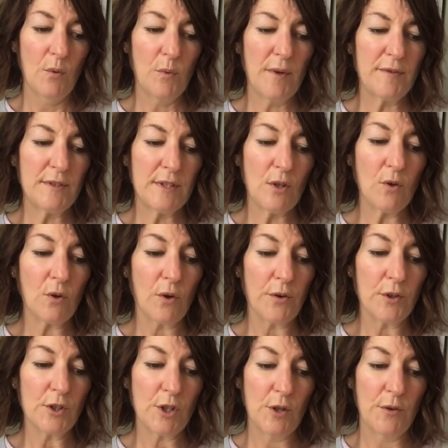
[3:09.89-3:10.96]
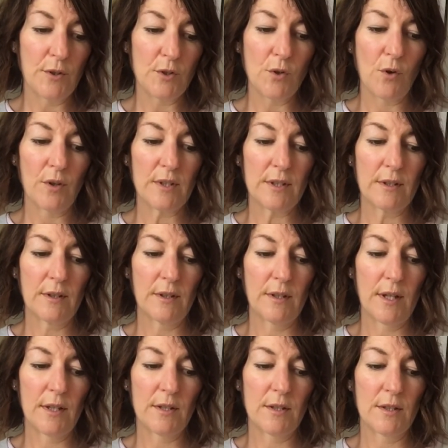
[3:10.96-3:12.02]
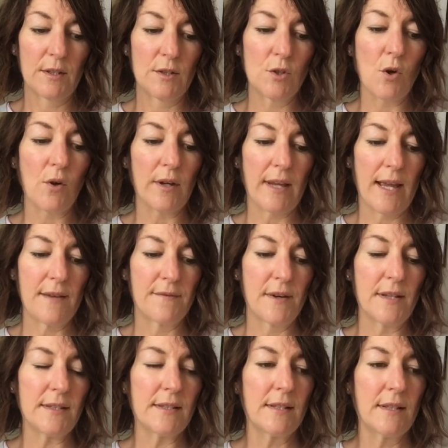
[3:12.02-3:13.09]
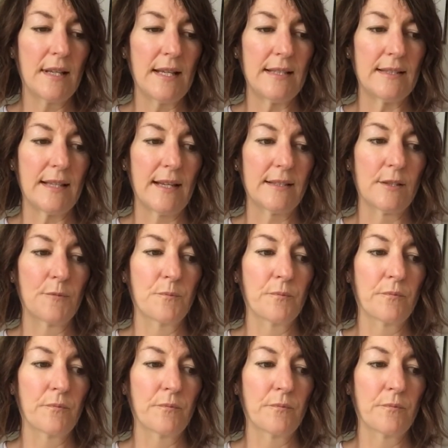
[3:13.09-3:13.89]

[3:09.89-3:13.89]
We've still got the 2 that Doc gave us," he said.